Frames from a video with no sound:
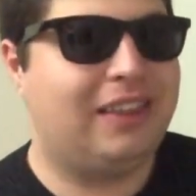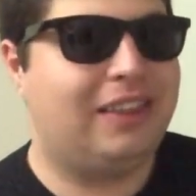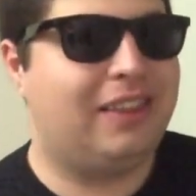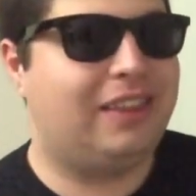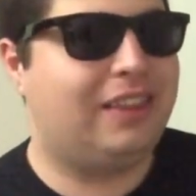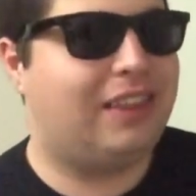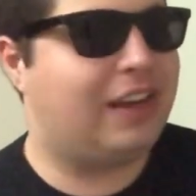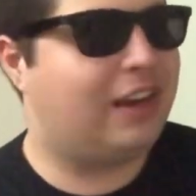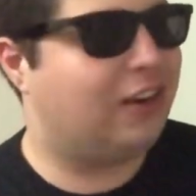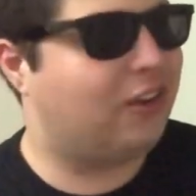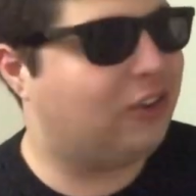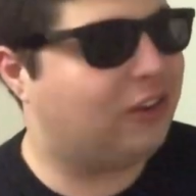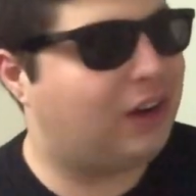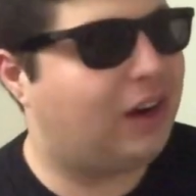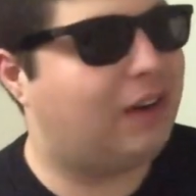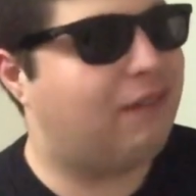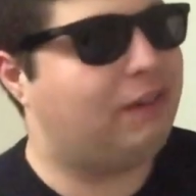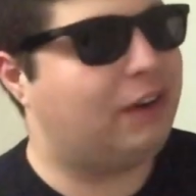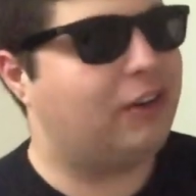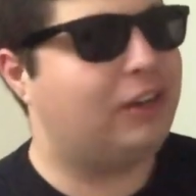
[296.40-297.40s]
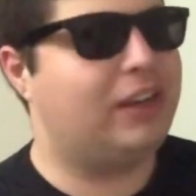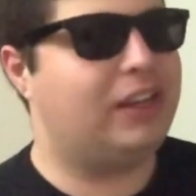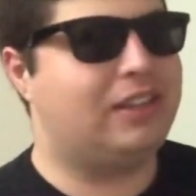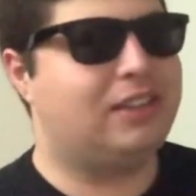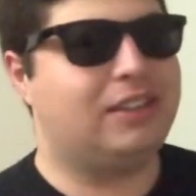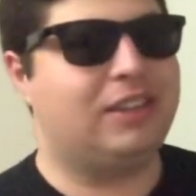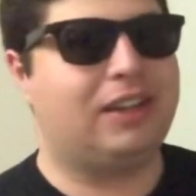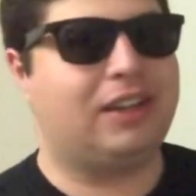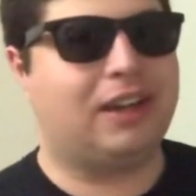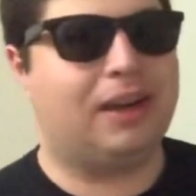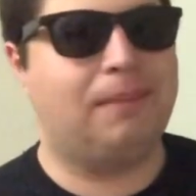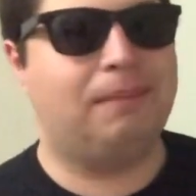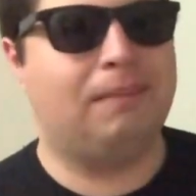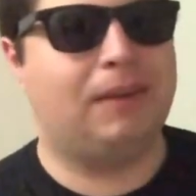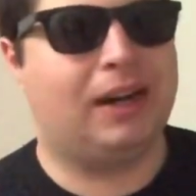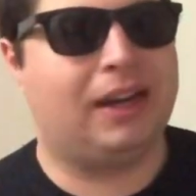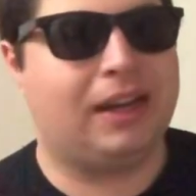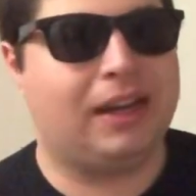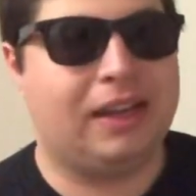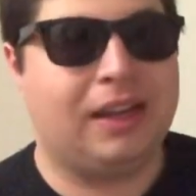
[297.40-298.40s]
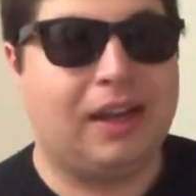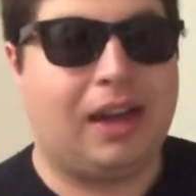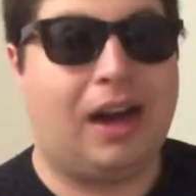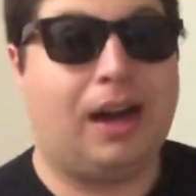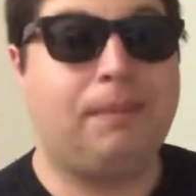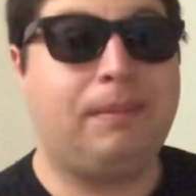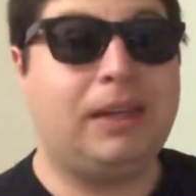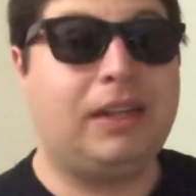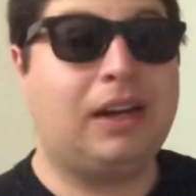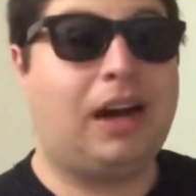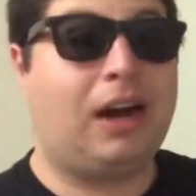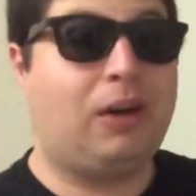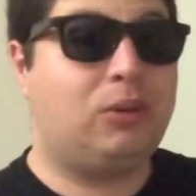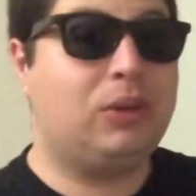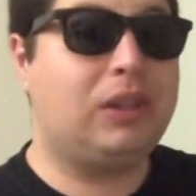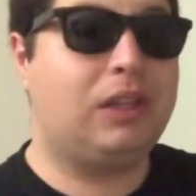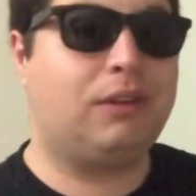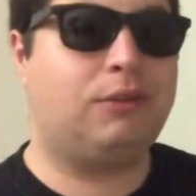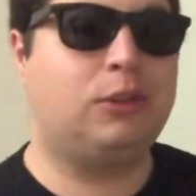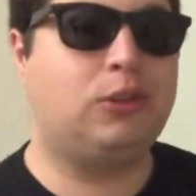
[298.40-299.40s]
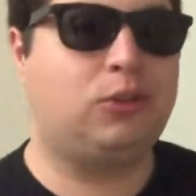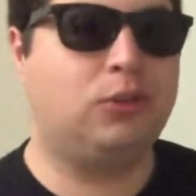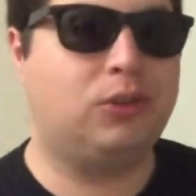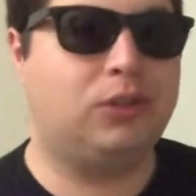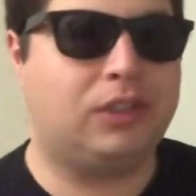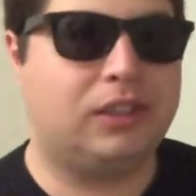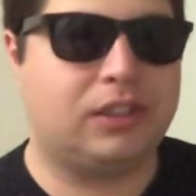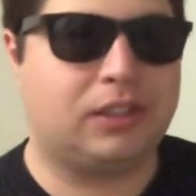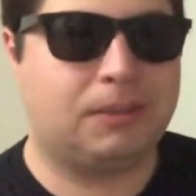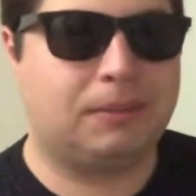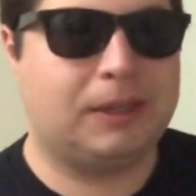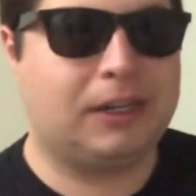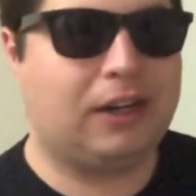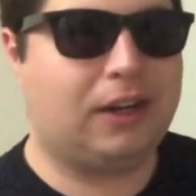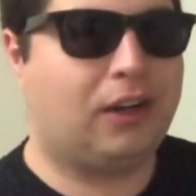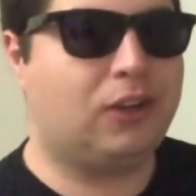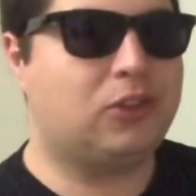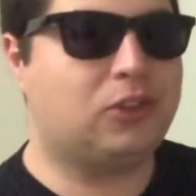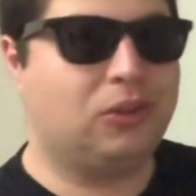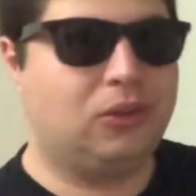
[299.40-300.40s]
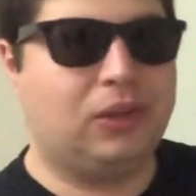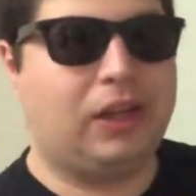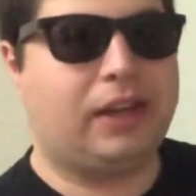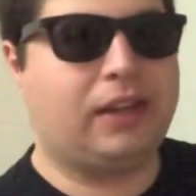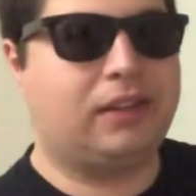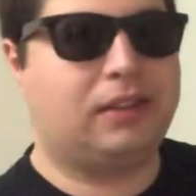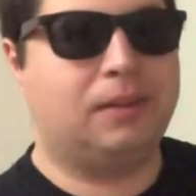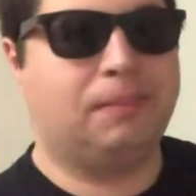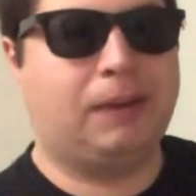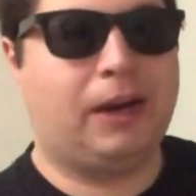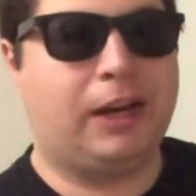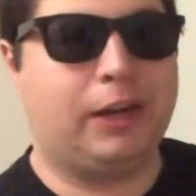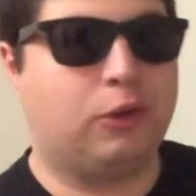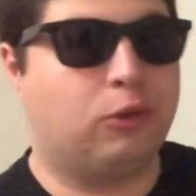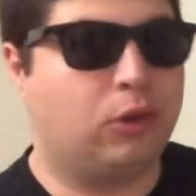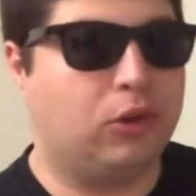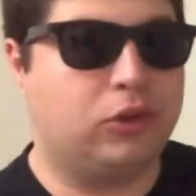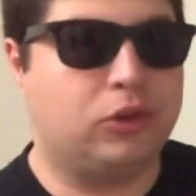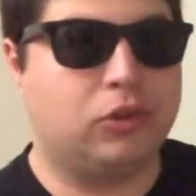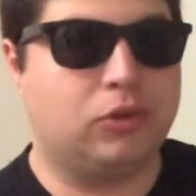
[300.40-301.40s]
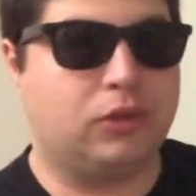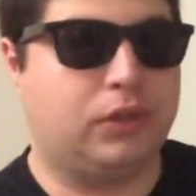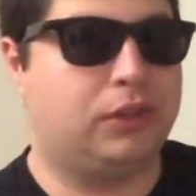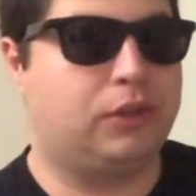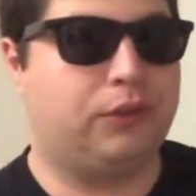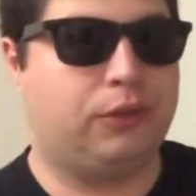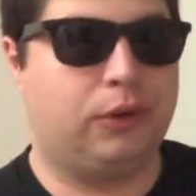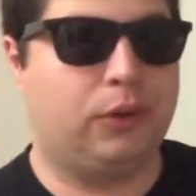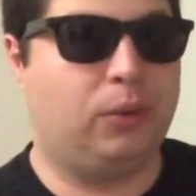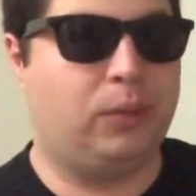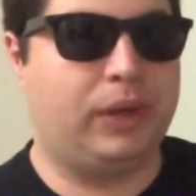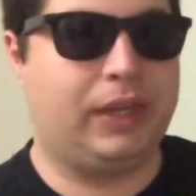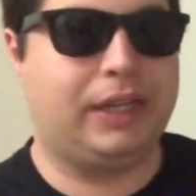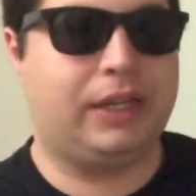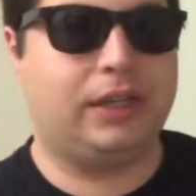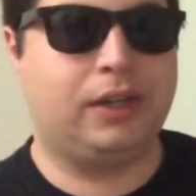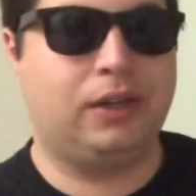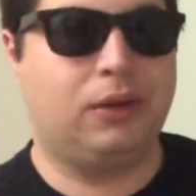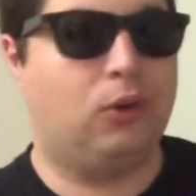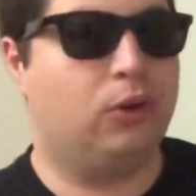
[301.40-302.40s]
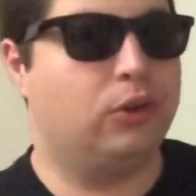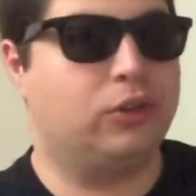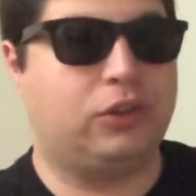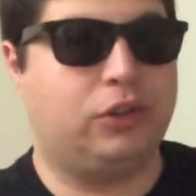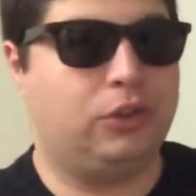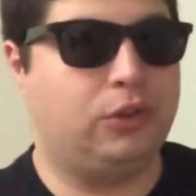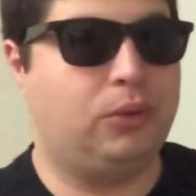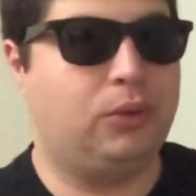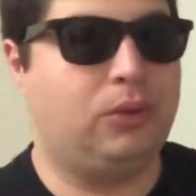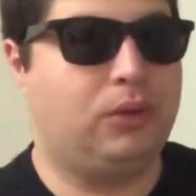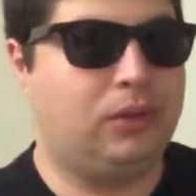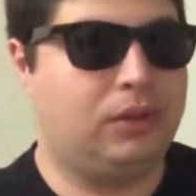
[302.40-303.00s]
they're not very easy to come by. I mean, I would love a dual disc, but I'd also like to buy groceries for a week or two.